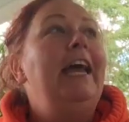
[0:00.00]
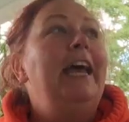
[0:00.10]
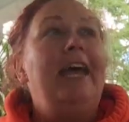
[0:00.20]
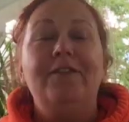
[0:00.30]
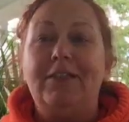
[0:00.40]

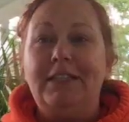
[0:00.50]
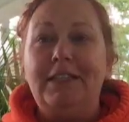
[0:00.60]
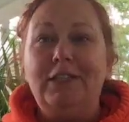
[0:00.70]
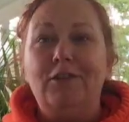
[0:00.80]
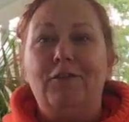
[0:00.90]
If this
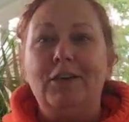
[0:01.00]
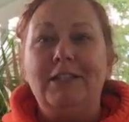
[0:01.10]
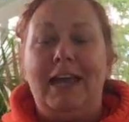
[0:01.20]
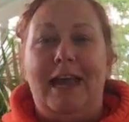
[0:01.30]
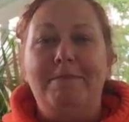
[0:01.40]
is your first
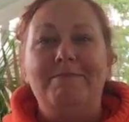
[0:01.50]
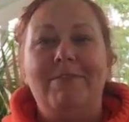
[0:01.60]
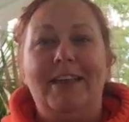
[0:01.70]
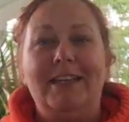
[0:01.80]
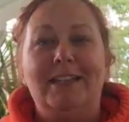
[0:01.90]
time,
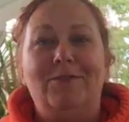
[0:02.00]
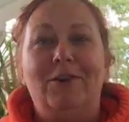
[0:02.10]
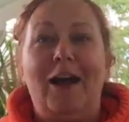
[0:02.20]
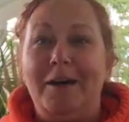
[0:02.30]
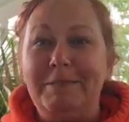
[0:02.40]
thanks for
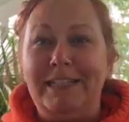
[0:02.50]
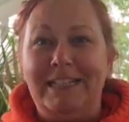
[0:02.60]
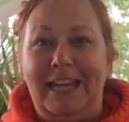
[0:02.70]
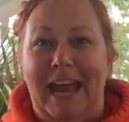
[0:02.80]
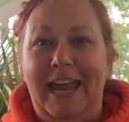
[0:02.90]
coming
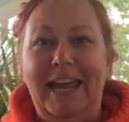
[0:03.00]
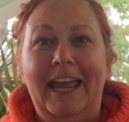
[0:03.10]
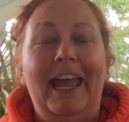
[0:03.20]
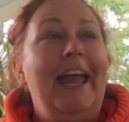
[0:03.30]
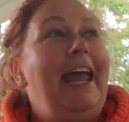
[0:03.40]
today,
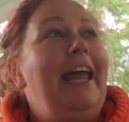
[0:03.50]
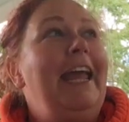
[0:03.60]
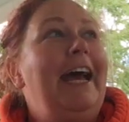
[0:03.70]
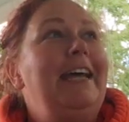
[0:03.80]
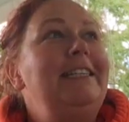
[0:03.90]

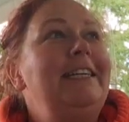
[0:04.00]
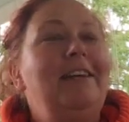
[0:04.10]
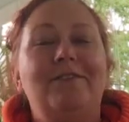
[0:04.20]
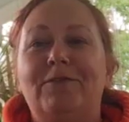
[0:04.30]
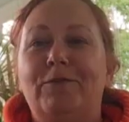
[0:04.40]
and
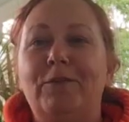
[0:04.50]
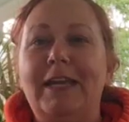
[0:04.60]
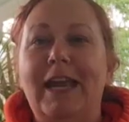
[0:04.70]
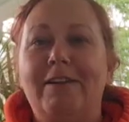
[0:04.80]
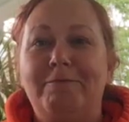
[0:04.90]
if
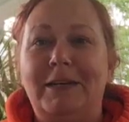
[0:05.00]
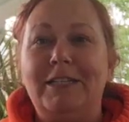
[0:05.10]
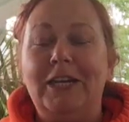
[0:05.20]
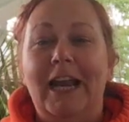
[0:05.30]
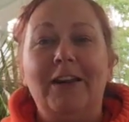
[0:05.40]
we have been
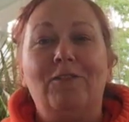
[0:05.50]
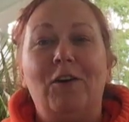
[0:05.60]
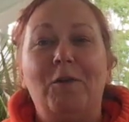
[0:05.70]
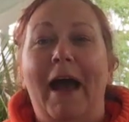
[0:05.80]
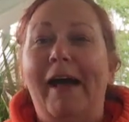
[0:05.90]
chatting for a
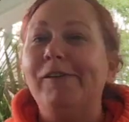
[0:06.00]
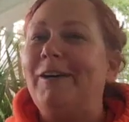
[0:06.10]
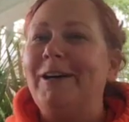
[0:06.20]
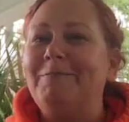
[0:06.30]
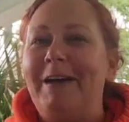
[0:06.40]
while,
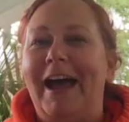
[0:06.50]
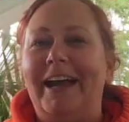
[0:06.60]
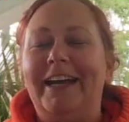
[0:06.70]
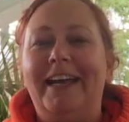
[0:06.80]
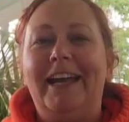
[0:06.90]
welcome
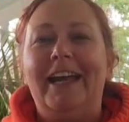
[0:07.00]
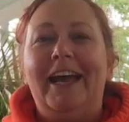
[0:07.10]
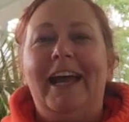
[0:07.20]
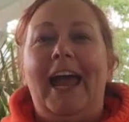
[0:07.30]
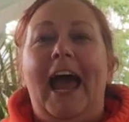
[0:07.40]
back.
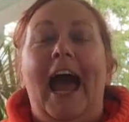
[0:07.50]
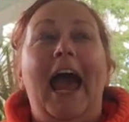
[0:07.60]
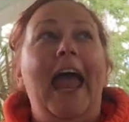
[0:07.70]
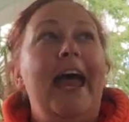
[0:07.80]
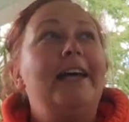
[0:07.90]

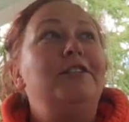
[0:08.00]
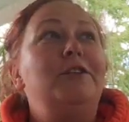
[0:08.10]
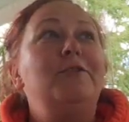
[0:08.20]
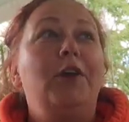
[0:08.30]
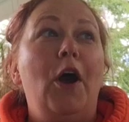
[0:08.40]
As
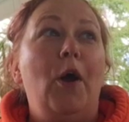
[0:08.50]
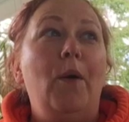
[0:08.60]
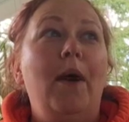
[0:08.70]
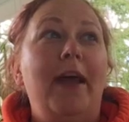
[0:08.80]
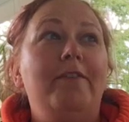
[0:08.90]
you
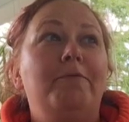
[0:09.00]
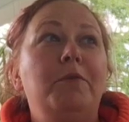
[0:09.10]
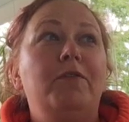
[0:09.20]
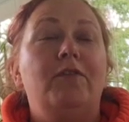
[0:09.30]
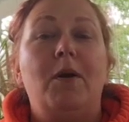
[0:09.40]
know, I've
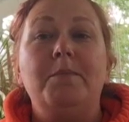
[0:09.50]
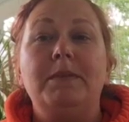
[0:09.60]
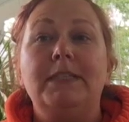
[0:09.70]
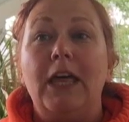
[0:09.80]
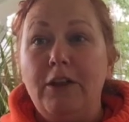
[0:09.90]
moved from
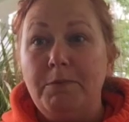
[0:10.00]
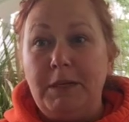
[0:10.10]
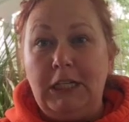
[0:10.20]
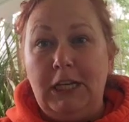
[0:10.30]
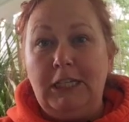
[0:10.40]
southern
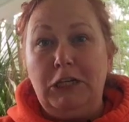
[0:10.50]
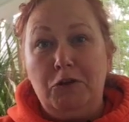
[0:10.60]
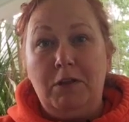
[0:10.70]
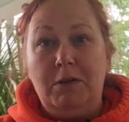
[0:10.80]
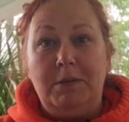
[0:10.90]
Michigan to
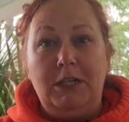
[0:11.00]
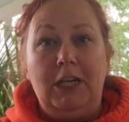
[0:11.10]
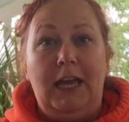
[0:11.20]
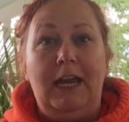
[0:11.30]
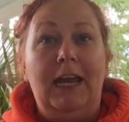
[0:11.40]
northern
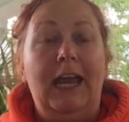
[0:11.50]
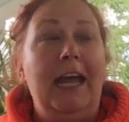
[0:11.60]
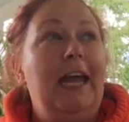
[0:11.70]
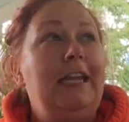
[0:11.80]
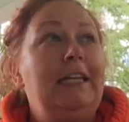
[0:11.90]
Michigan,
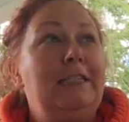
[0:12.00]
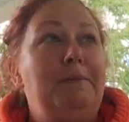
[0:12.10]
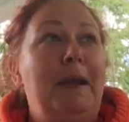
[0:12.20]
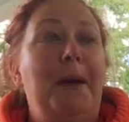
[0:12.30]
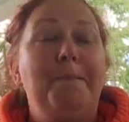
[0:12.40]
and it's
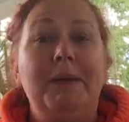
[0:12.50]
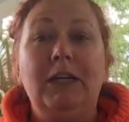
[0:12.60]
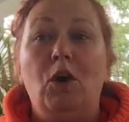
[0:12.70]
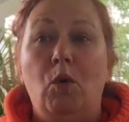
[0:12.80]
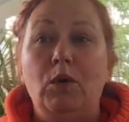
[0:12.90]
been a bit
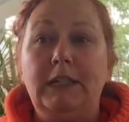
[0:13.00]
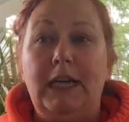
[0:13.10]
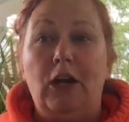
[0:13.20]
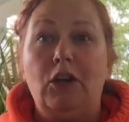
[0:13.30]
cold here.